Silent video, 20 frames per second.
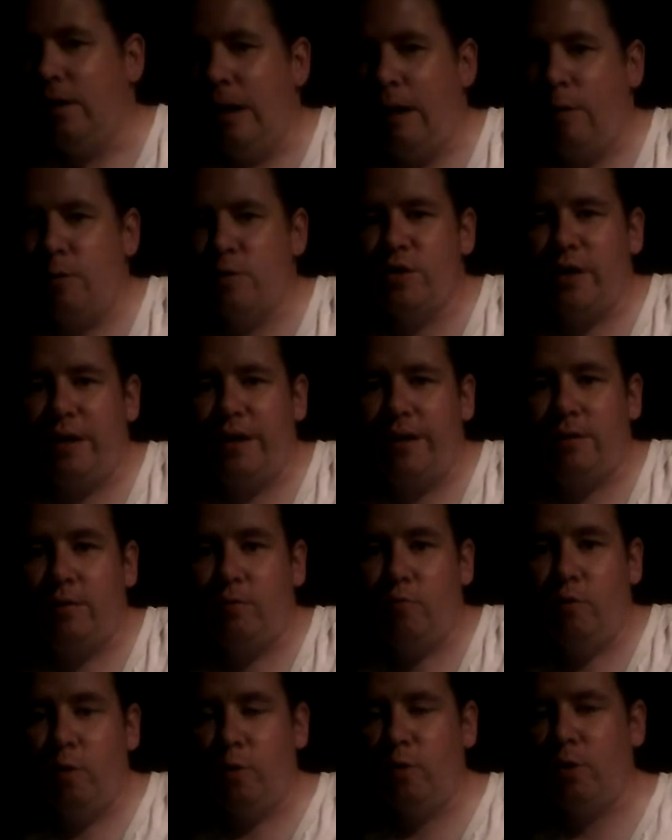I was like
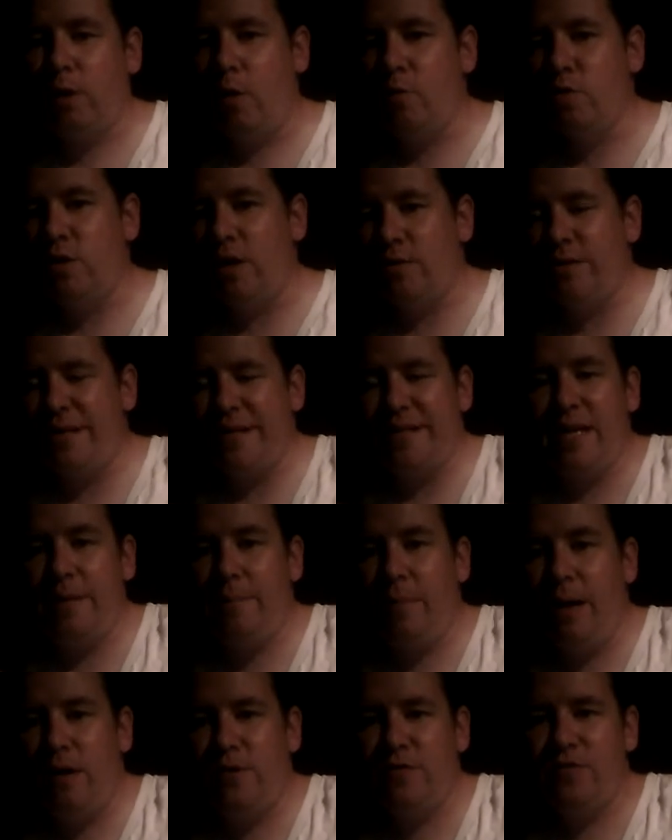real close. I was like
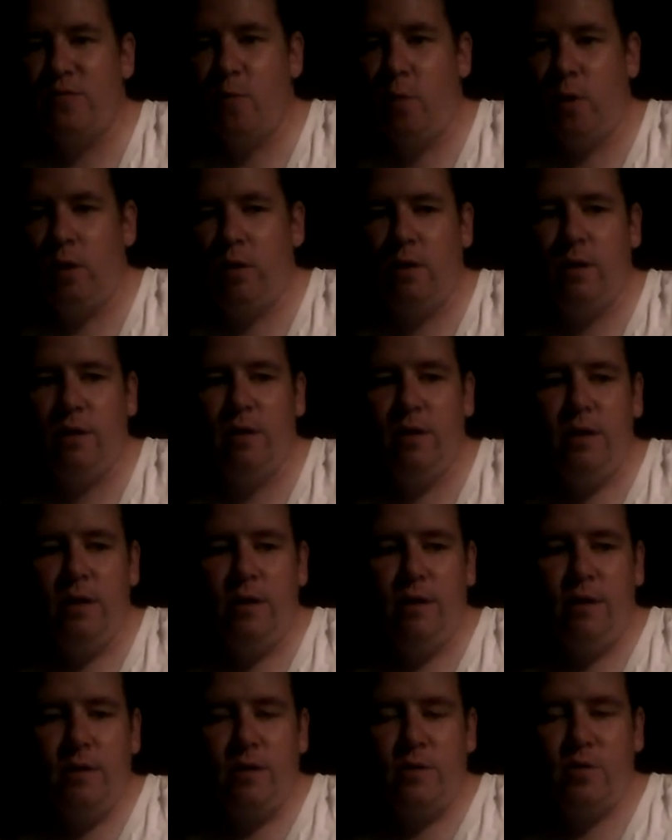10 miles from where the
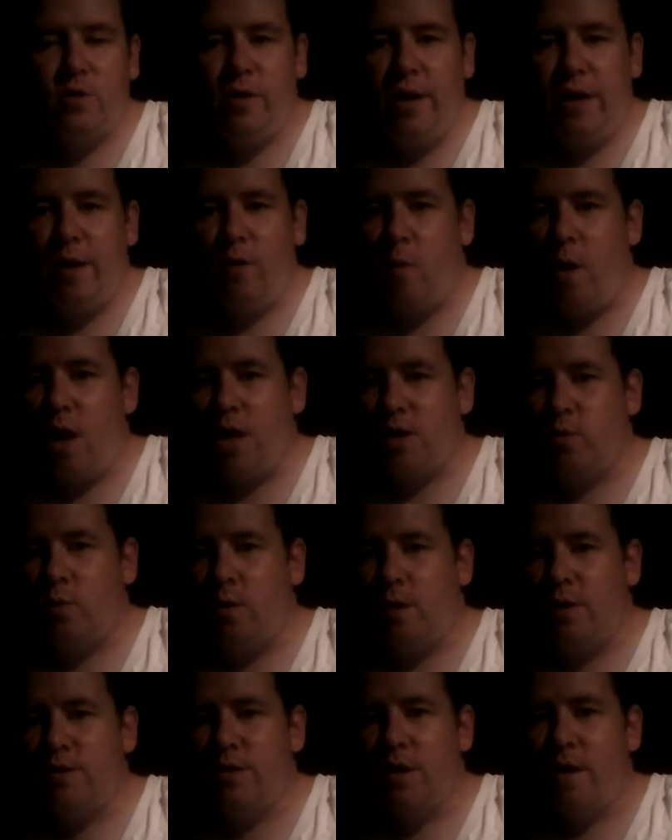tornado watch
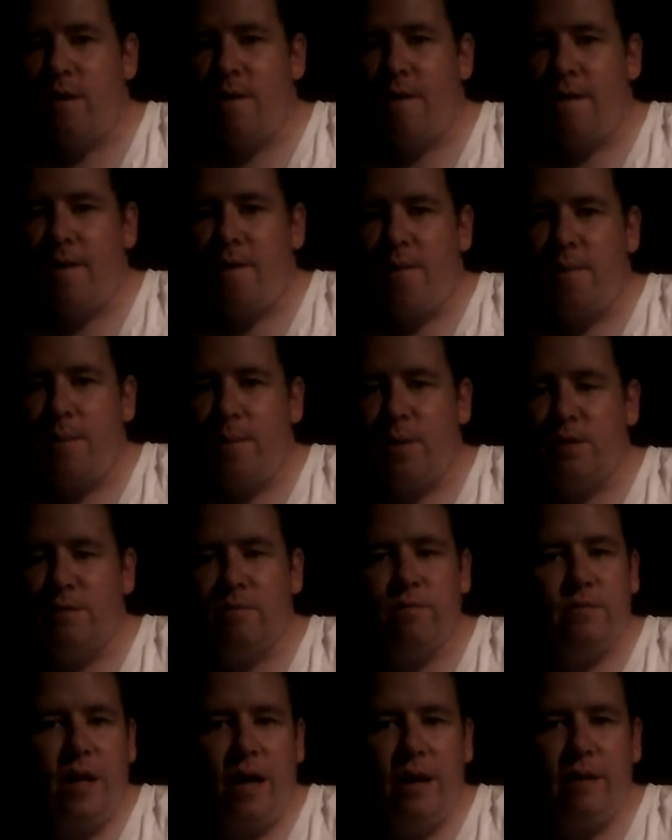was. But
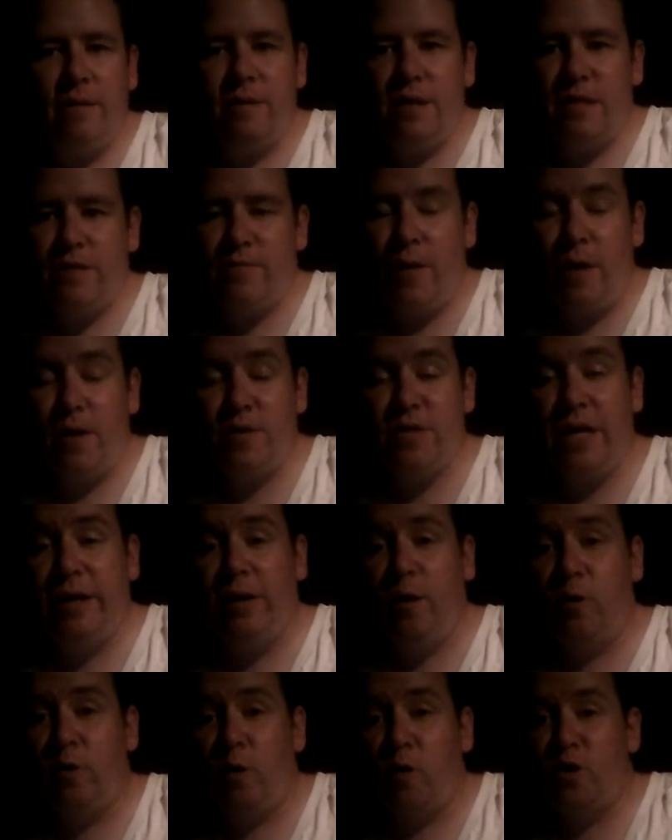I, as far as I
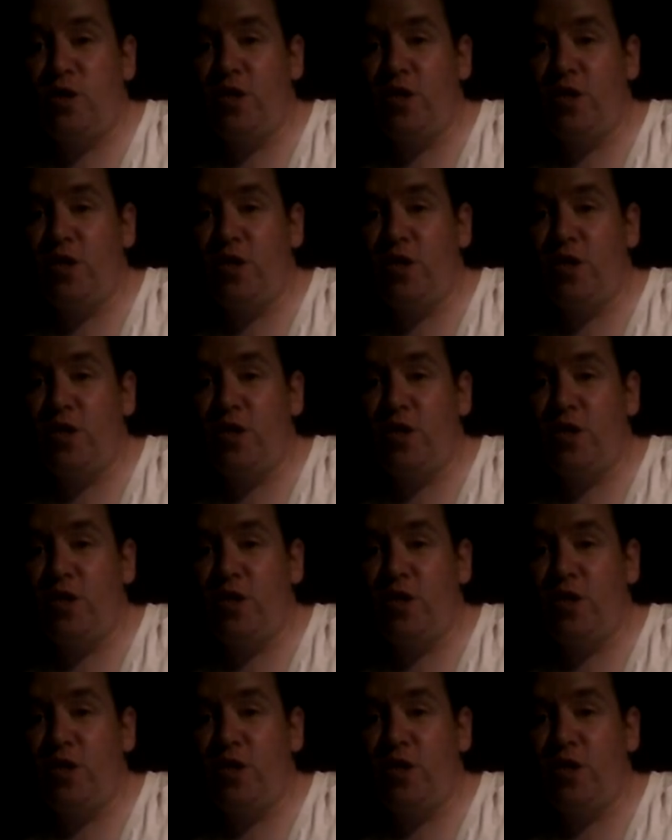know, no